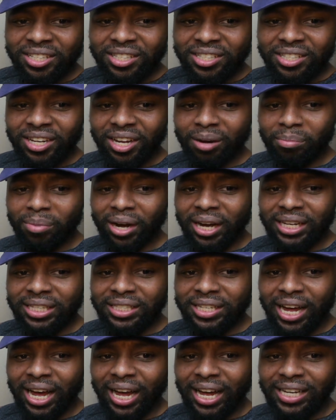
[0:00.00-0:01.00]
That boy
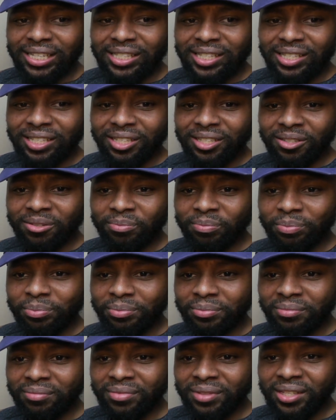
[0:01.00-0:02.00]
is
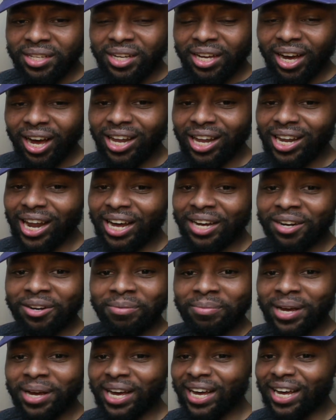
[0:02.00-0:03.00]
nasty. I like
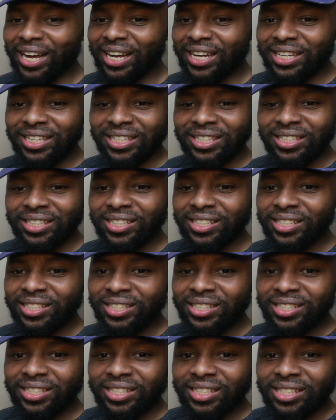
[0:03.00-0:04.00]
him, man.
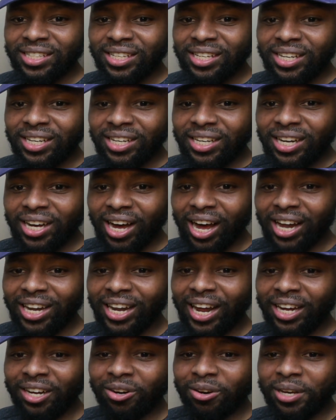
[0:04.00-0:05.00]
I
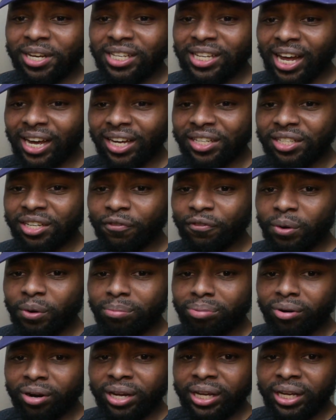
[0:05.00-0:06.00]
like him. He like a different
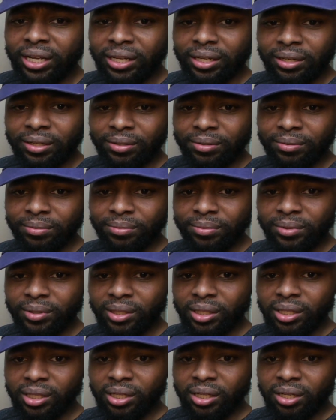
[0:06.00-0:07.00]
breed.
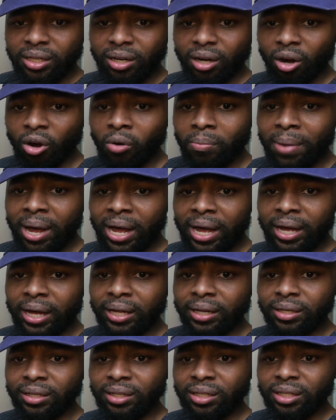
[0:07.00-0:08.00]
Oh, man.
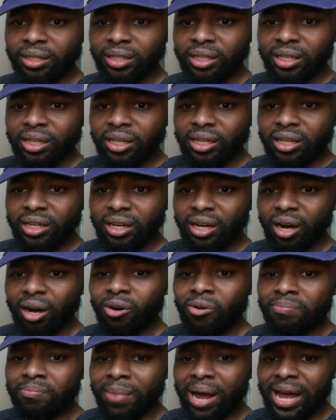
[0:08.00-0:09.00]

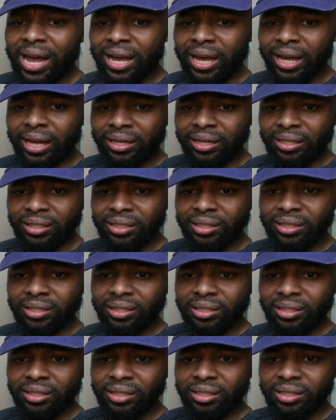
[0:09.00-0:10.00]
Oh, man.
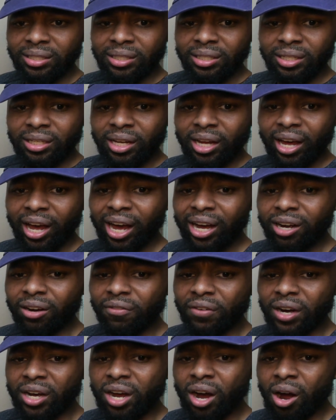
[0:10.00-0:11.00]
Heck of
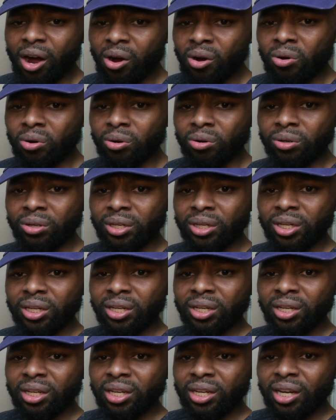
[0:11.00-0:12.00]
a goal.
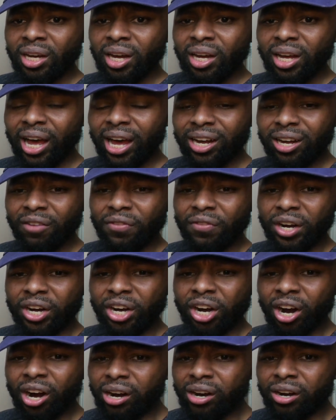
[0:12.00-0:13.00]
Heck of a
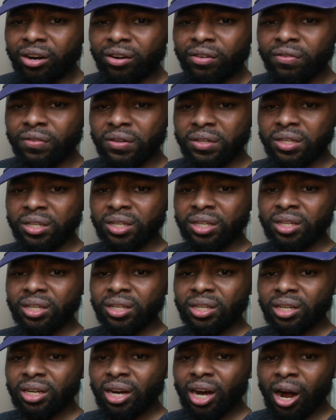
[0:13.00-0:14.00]
curve.
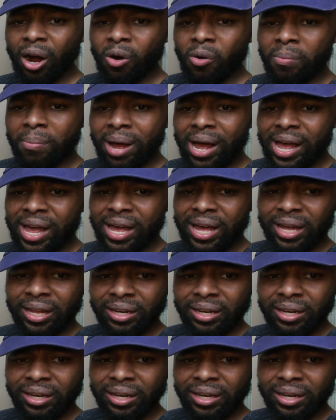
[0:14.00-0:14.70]
Oh, man.